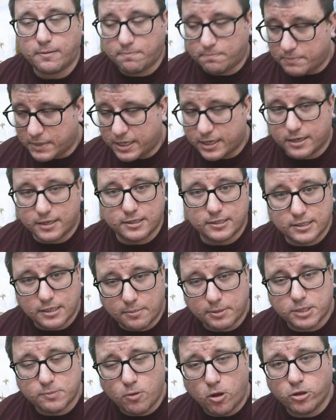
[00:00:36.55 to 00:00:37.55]
because I'm a
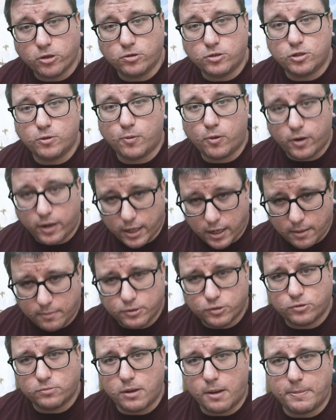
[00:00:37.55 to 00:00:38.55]
small YouTuber, and I'm
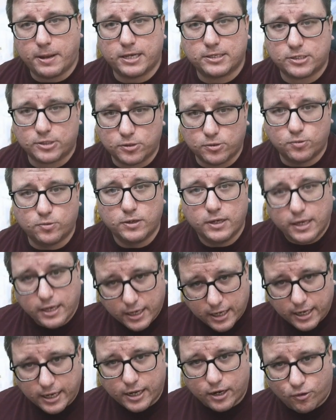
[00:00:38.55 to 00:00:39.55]
doing my best to
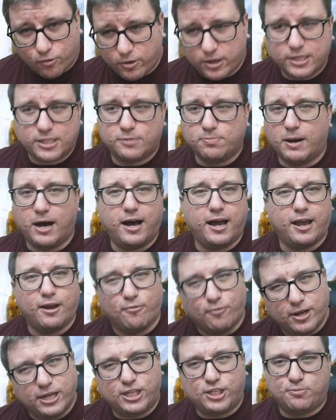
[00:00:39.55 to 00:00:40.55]
increase my
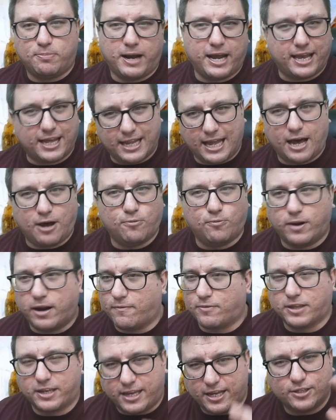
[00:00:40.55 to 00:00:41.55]
reach, my clout, whatever
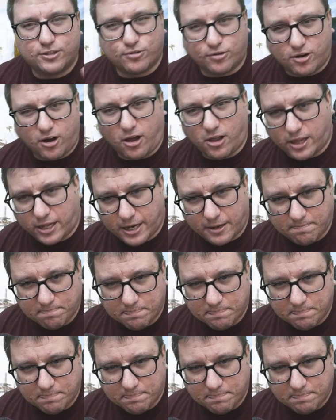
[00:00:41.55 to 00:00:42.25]
the kids are calling it.